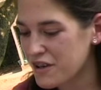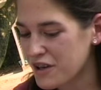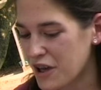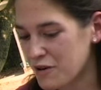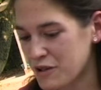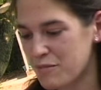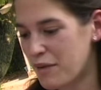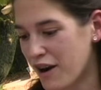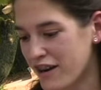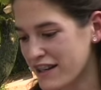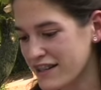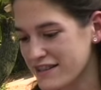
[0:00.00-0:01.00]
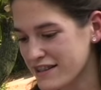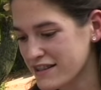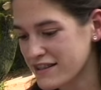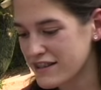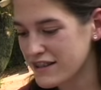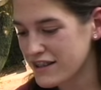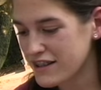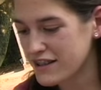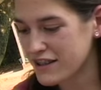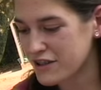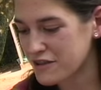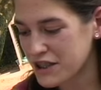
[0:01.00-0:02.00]
go to parties and,
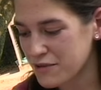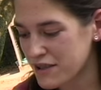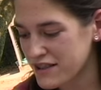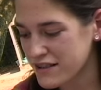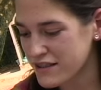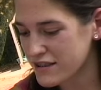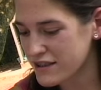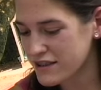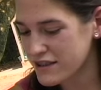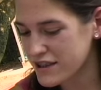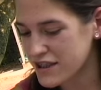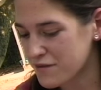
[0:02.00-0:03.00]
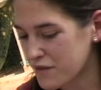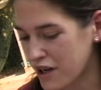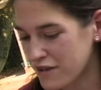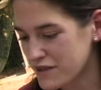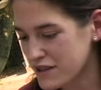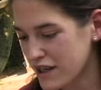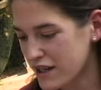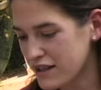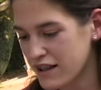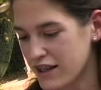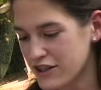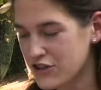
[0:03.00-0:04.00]
you know, he wasn't involved in
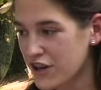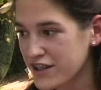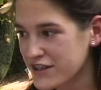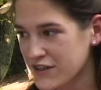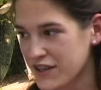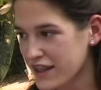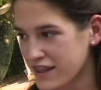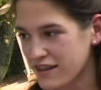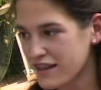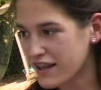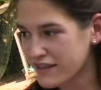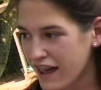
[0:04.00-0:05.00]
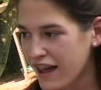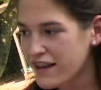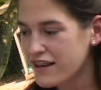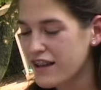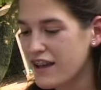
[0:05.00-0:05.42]
any, like, drugs or anything like that.